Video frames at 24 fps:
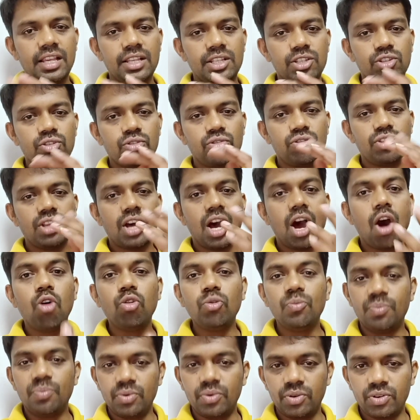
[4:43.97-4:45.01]
so the
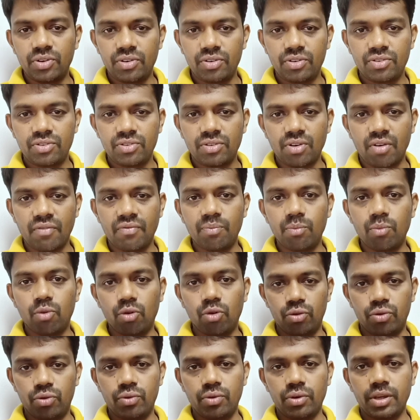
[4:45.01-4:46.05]
outputs of both.